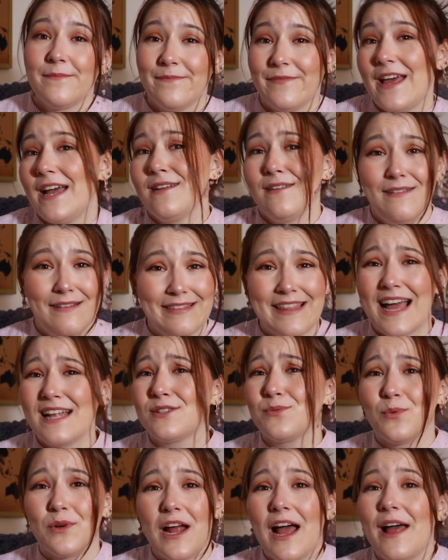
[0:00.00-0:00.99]
That
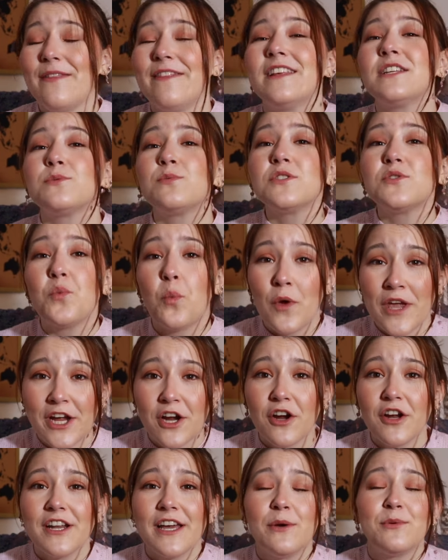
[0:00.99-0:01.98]
that's where I, this was
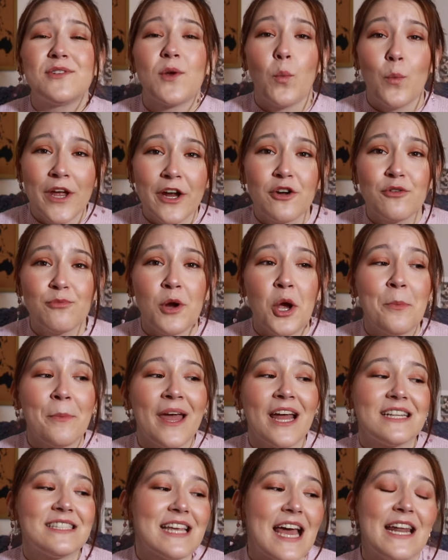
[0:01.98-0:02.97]
weird. It was a weird
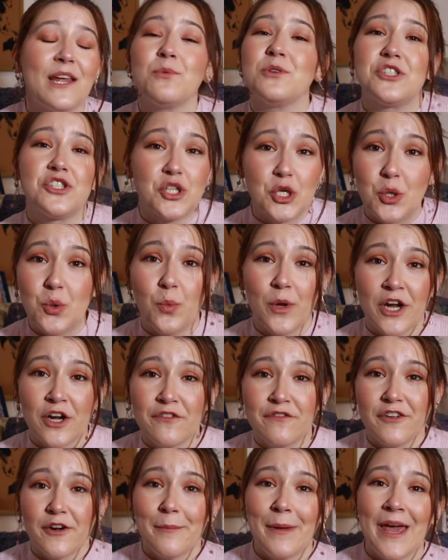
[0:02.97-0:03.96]
romance, and it was too
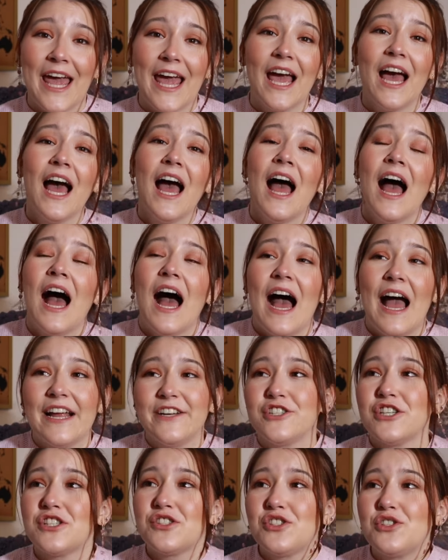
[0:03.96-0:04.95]
weird for me. I
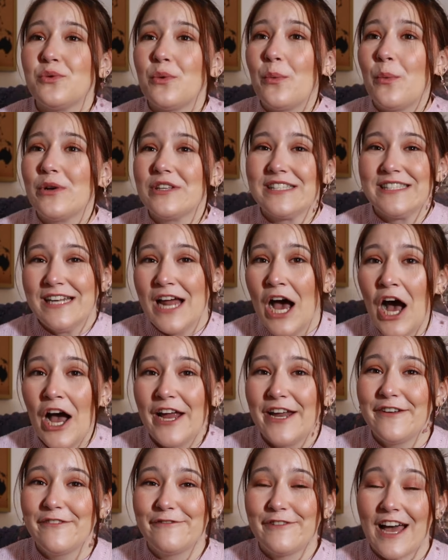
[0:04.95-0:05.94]
just was
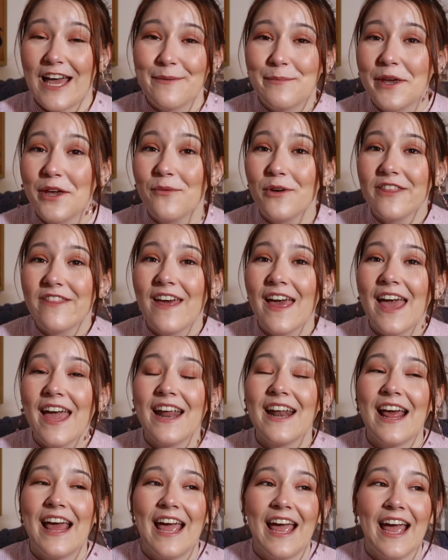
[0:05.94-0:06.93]
not vibing with
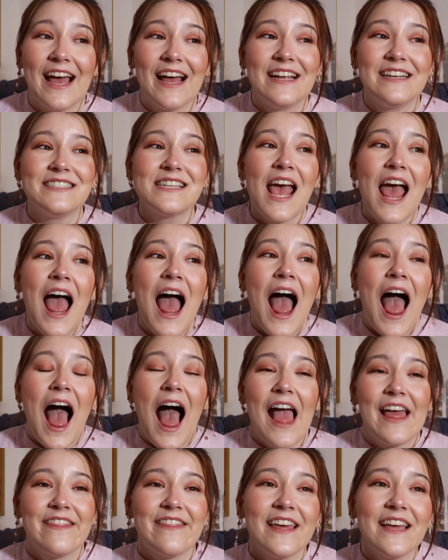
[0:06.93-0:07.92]
it, and
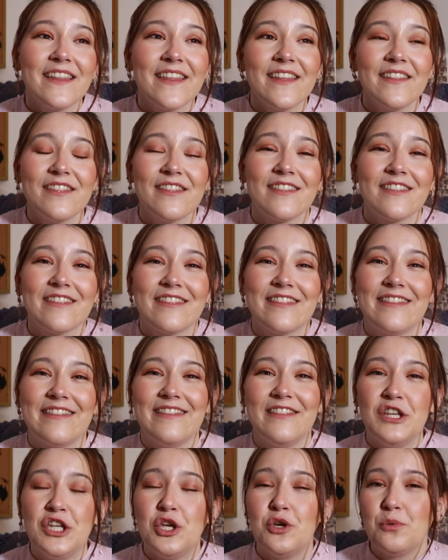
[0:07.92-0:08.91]
I think that
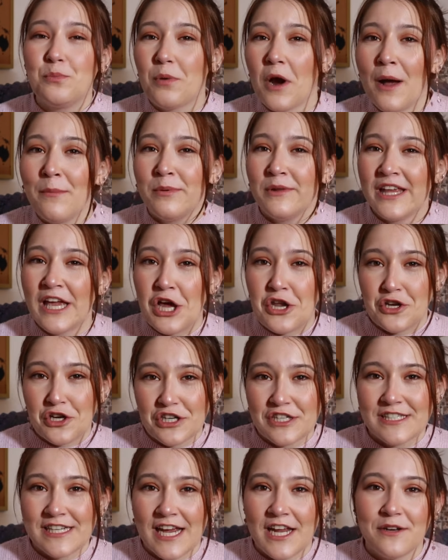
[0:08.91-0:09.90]
you'd probably
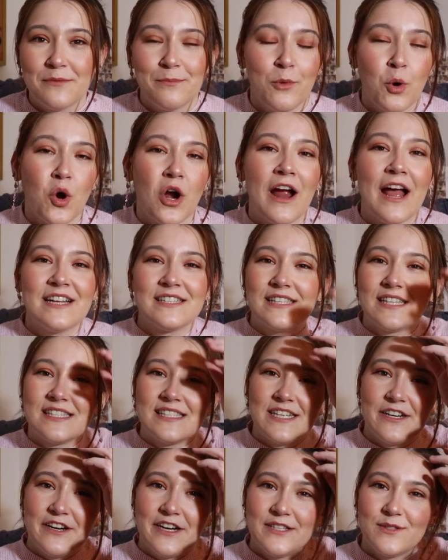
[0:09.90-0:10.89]
understand more as the
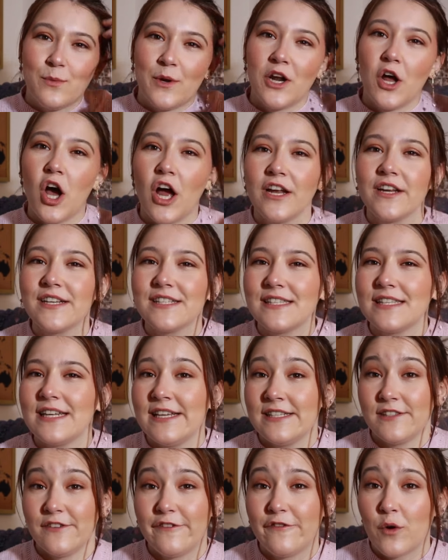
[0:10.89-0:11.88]
series went on because it
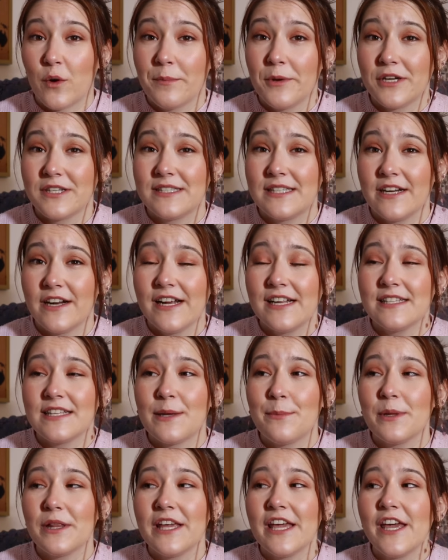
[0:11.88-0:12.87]
is a four book series,
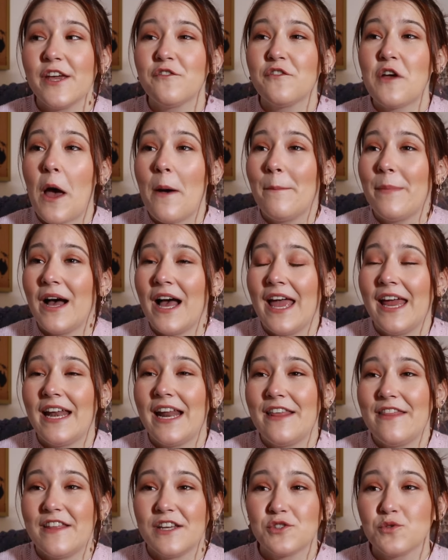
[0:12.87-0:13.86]
I believe,
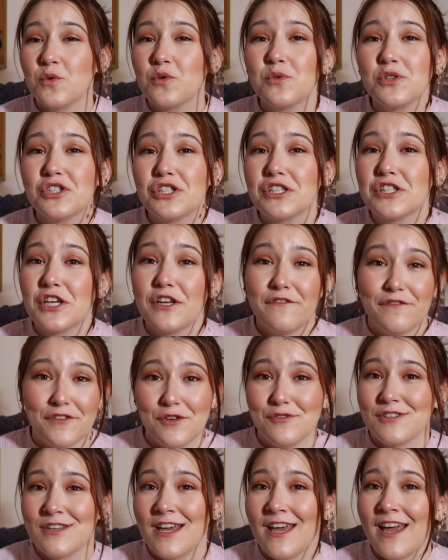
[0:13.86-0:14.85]
but this one was just
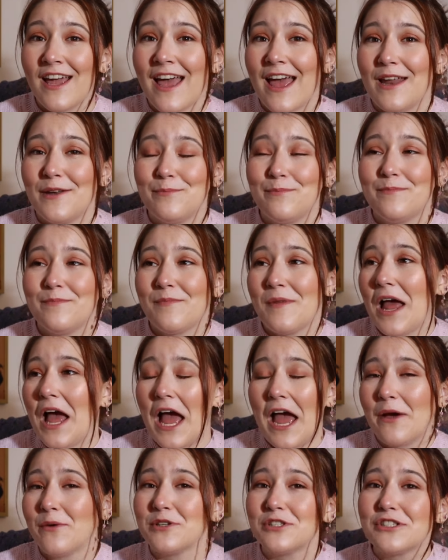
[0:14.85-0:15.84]
confusing, and
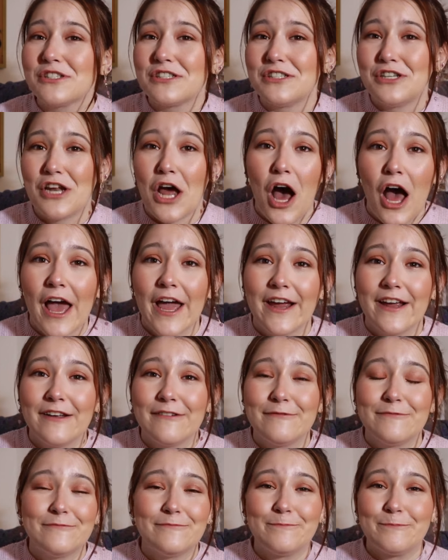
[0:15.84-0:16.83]
I was just not
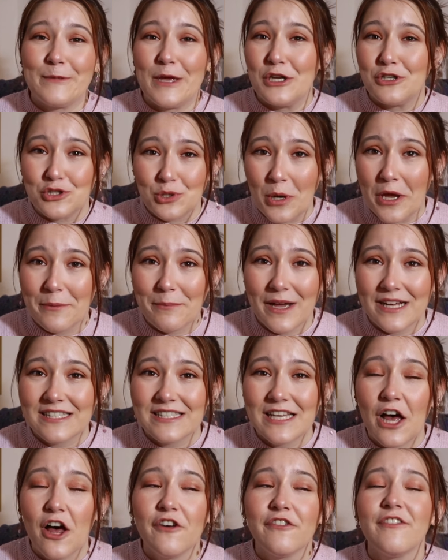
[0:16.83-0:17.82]
enjoying
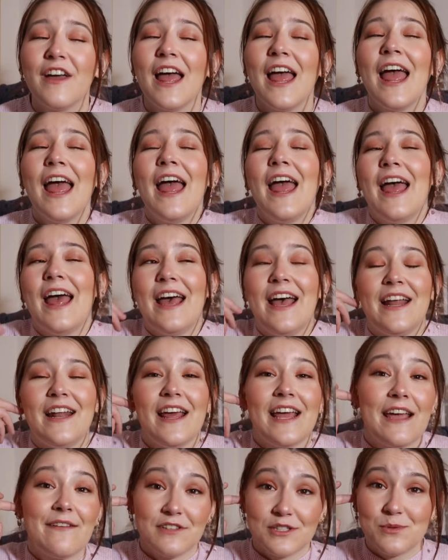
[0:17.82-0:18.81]
myself, and
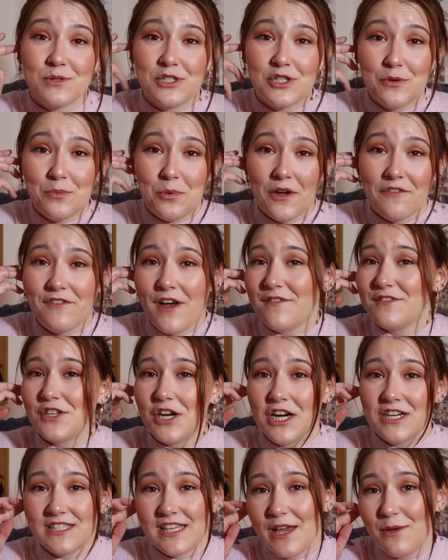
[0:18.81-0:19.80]
I gave this one two point five stars.